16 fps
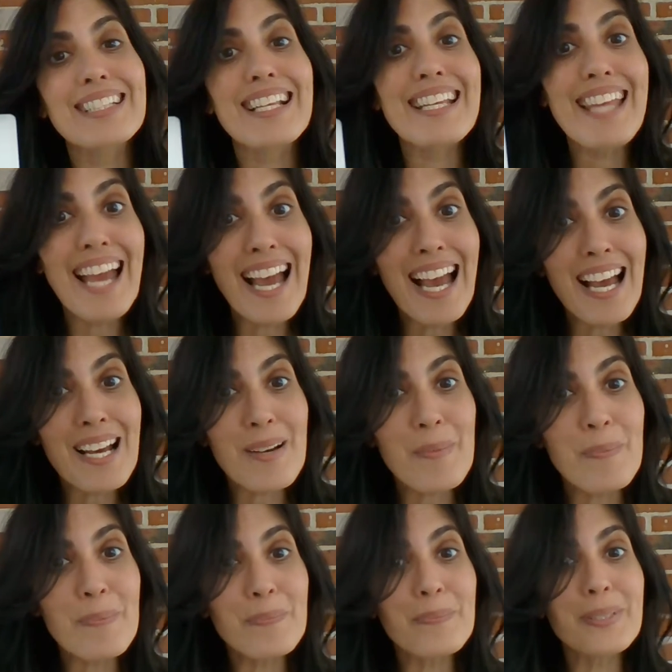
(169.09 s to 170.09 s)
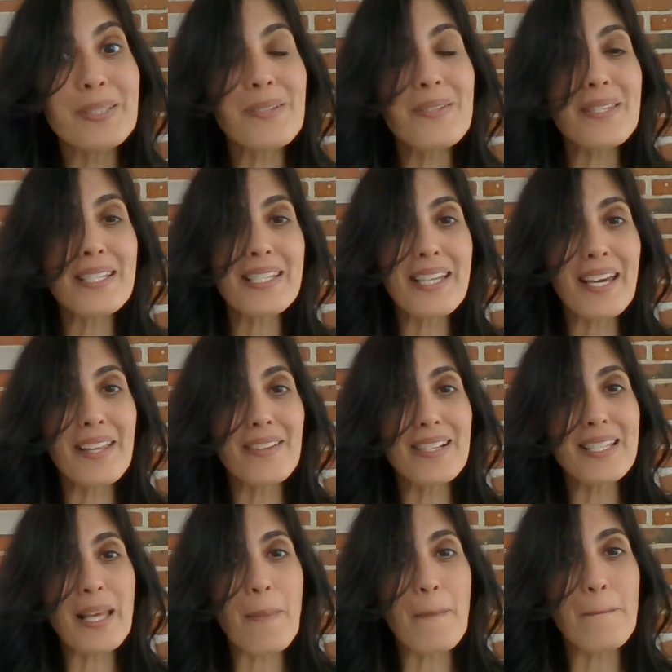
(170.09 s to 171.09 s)
Yeah, put those together.
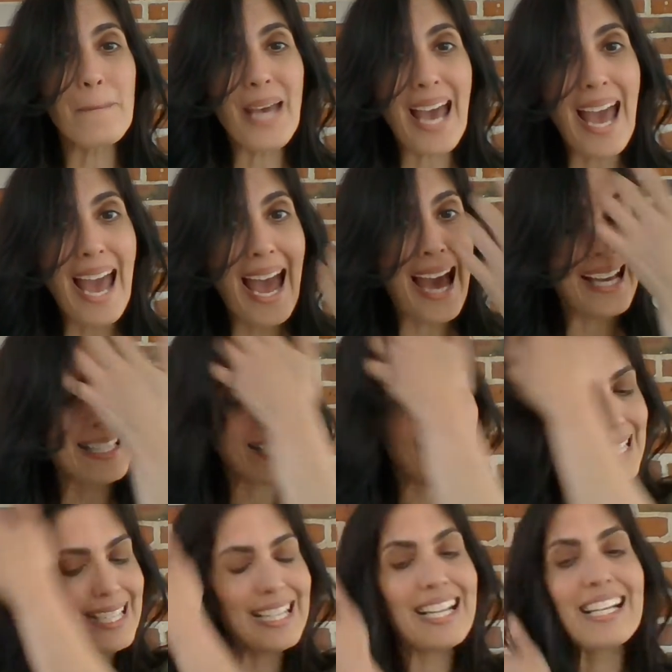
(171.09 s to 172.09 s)
I said pat.